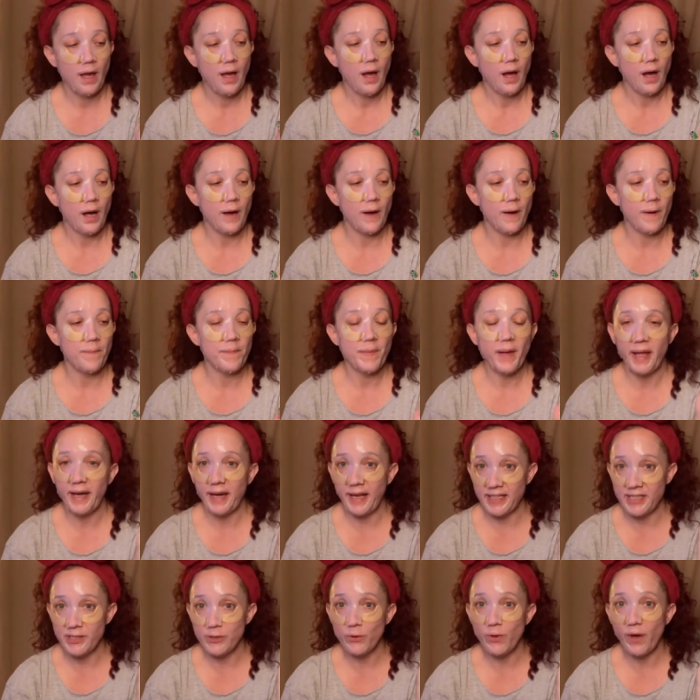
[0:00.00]
And
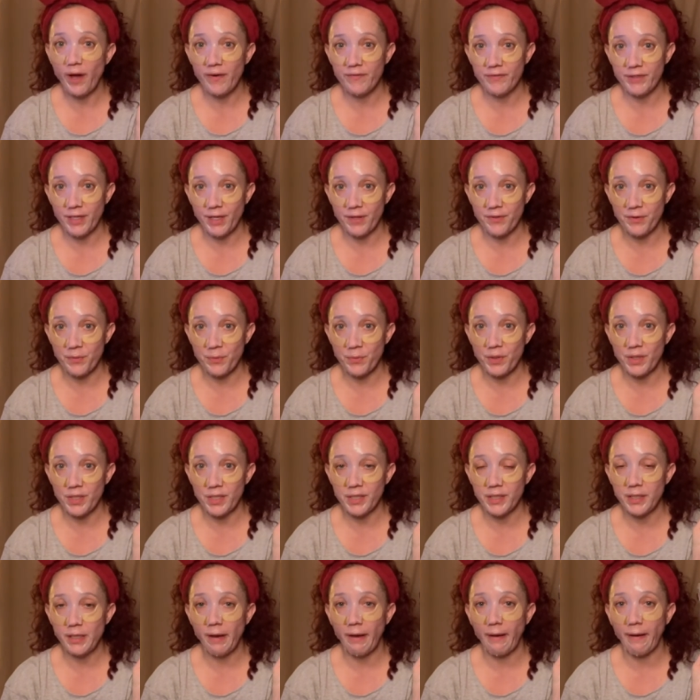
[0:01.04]
I do have another
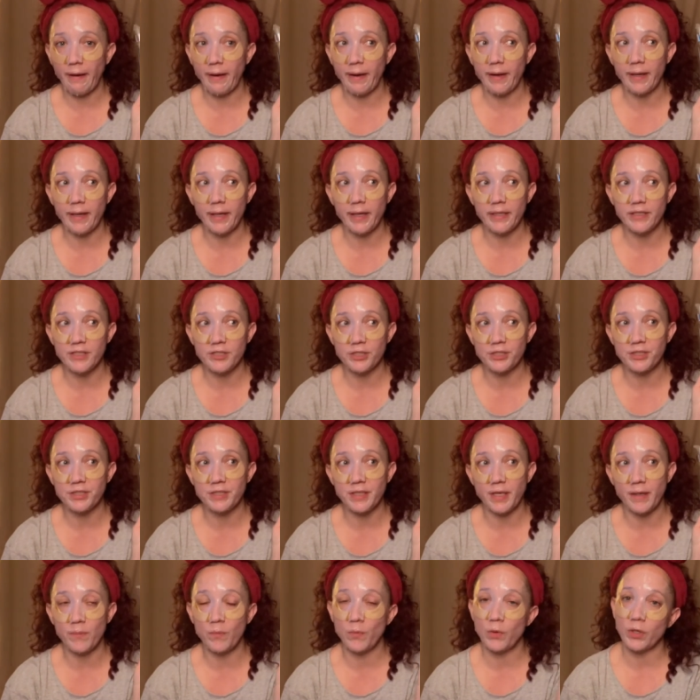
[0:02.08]
one. I just
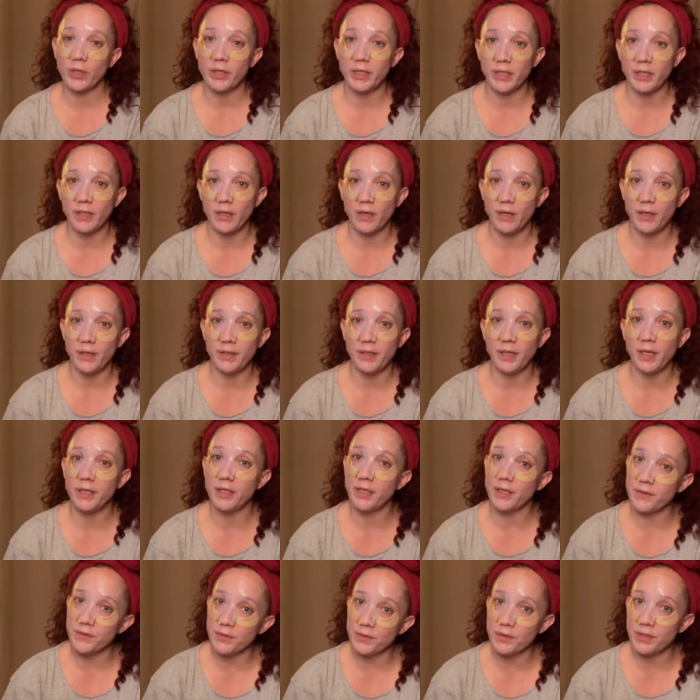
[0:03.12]
am working on
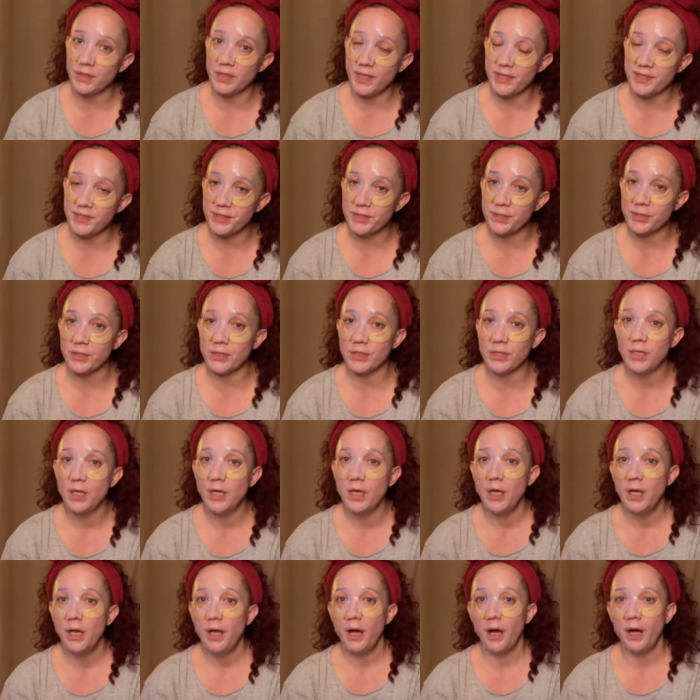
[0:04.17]
another cleanser.
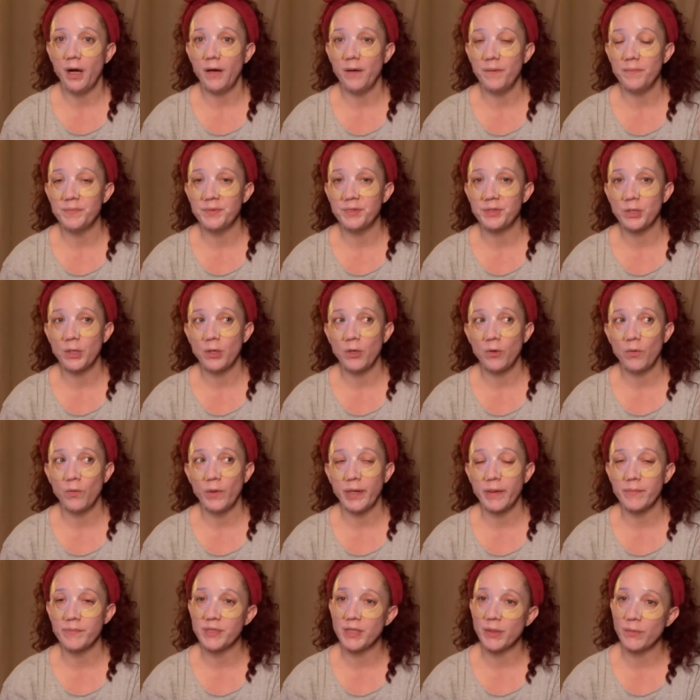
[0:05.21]
So when
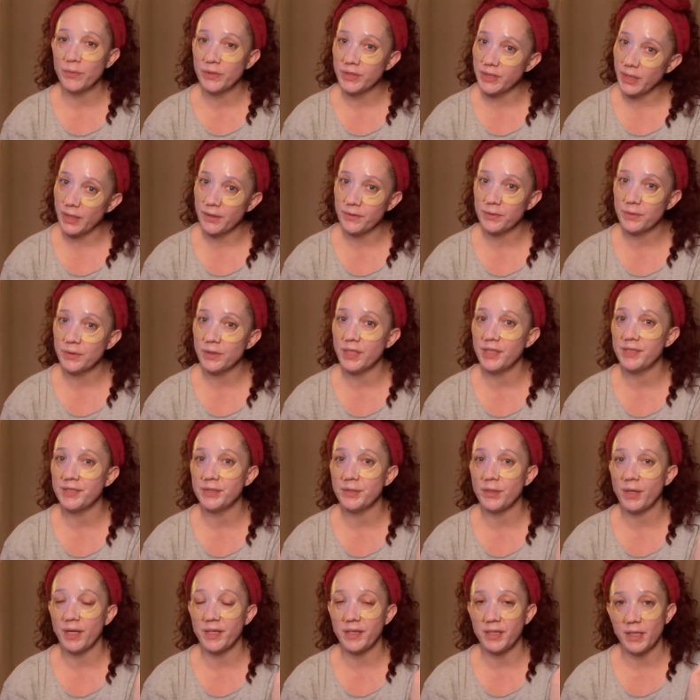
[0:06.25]
I'm done with the other
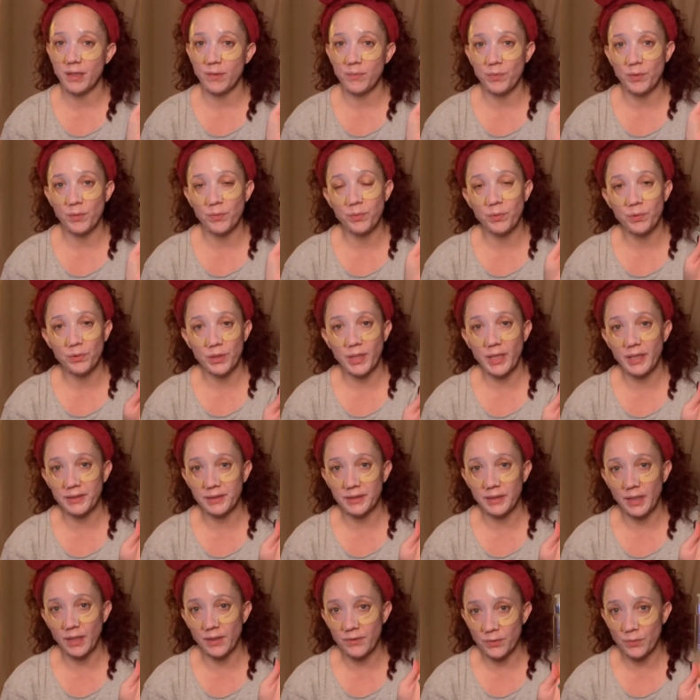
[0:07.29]
cleanser, I think I'm going to pull out
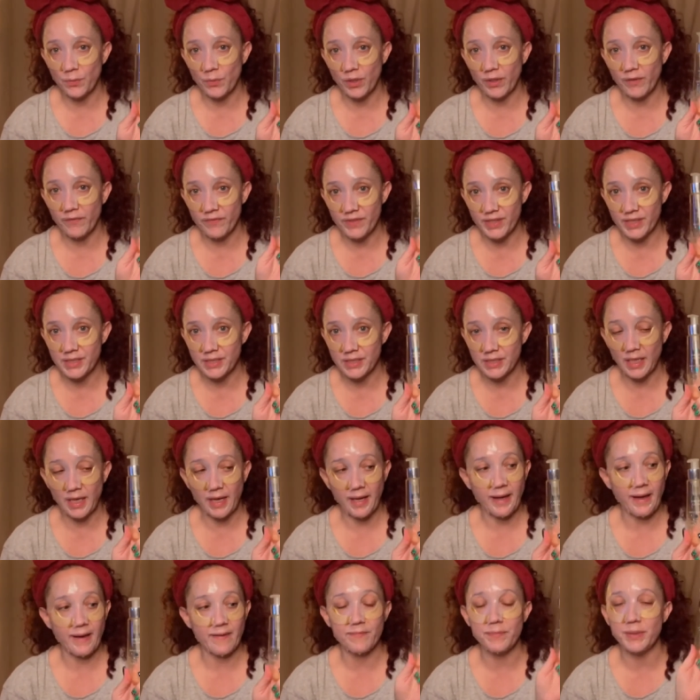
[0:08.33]
the other one of this that I
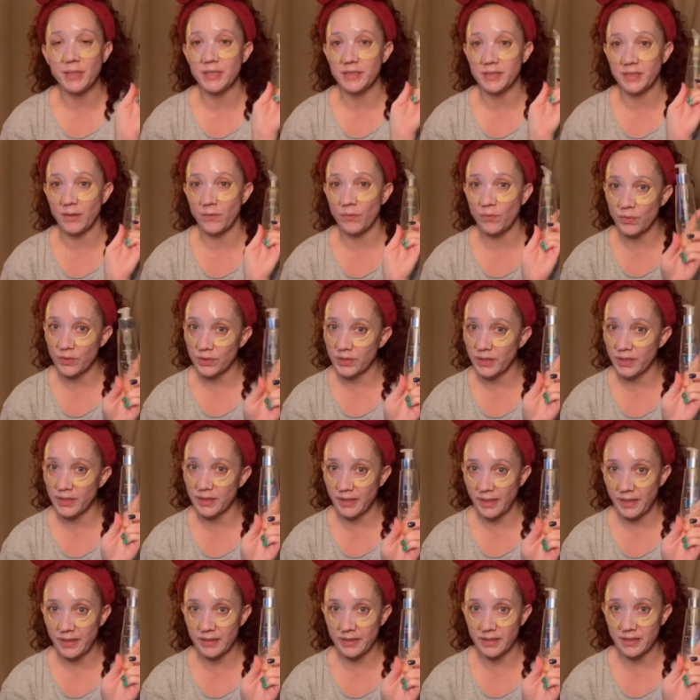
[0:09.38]
have because I really
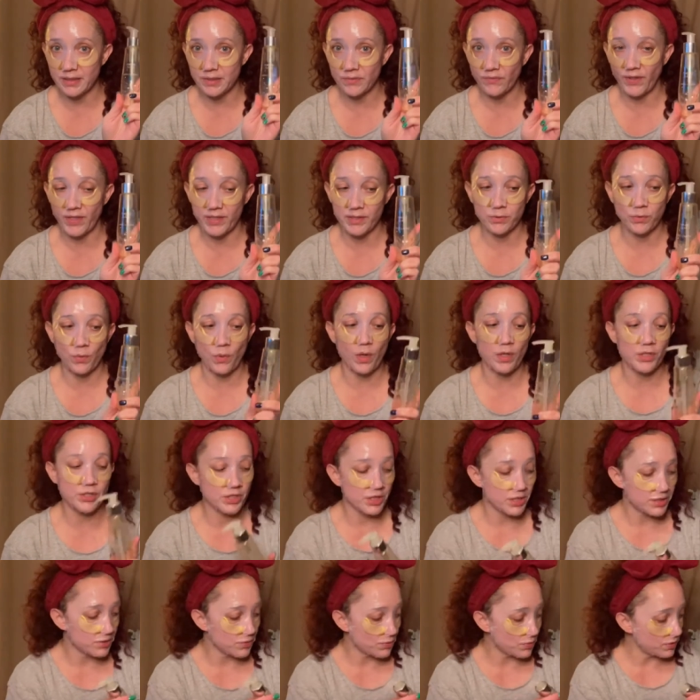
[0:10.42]
like this face wash.
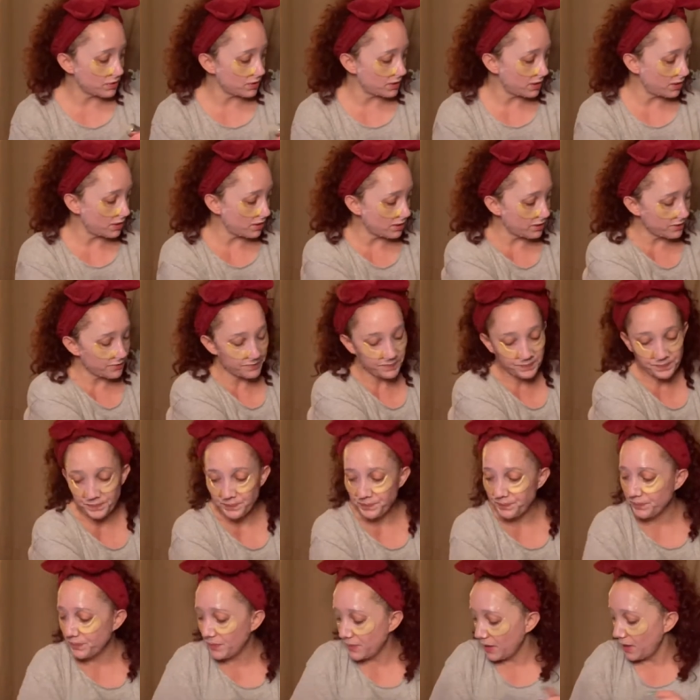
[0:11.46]
It's really good.
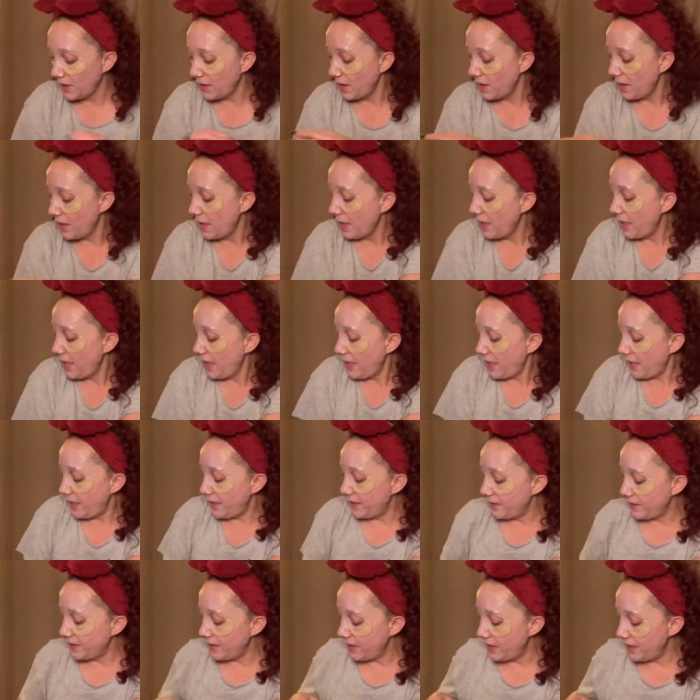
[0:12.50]

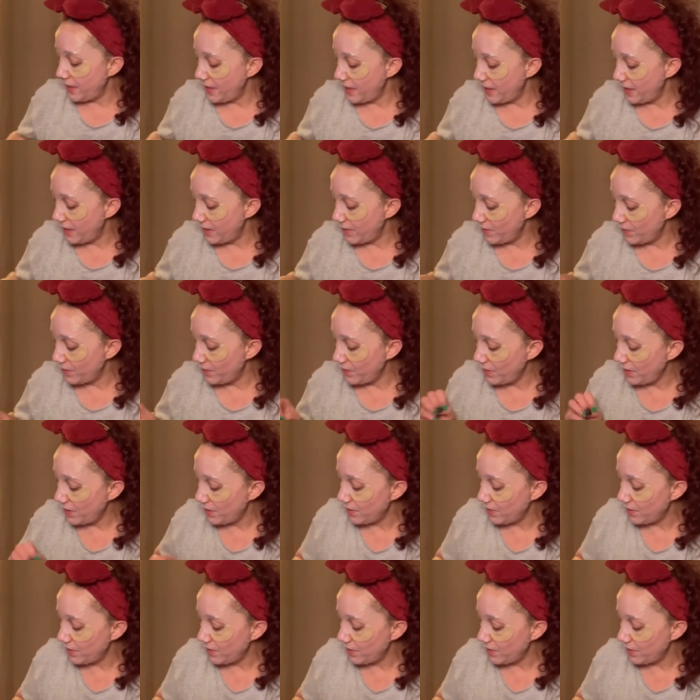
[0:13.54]
And then